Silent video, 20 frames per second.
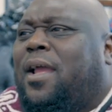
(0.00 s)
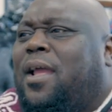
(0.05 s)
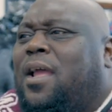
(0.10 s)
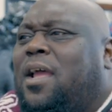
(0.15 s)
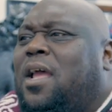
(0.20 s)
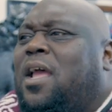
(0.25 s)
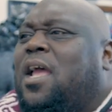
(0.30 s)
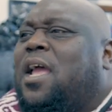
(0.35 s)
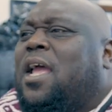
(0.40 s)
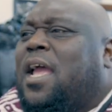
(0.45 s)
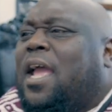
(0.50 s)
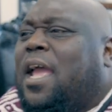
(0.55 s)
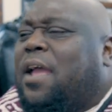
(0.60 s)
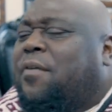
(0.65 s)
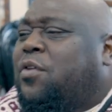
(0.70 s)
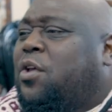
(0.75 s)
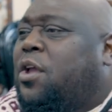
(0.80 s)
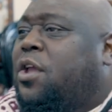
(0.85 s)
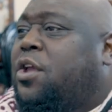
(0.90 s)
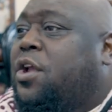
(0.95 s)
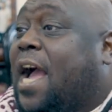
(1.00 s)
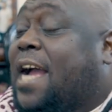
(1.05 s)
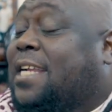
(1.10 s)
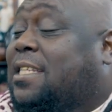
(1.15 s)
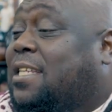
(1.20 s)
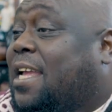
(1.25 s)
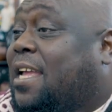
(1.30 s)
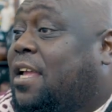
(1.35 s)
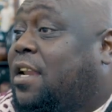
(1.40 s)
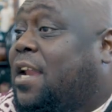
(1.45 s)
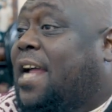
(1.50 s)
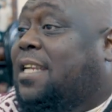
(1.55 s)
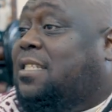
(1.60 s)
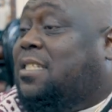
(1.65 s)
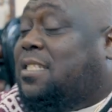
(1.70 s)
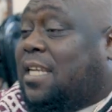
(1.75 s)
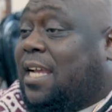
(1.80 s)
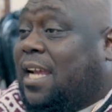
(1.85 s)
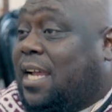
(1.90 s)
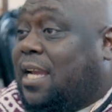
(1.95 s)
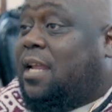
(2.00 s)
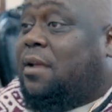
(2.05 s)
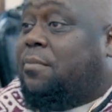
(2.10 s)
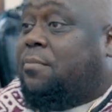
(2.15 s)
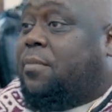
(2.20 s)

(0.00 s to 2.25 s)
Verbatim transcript: the timeline you, you guys, if you're not seeing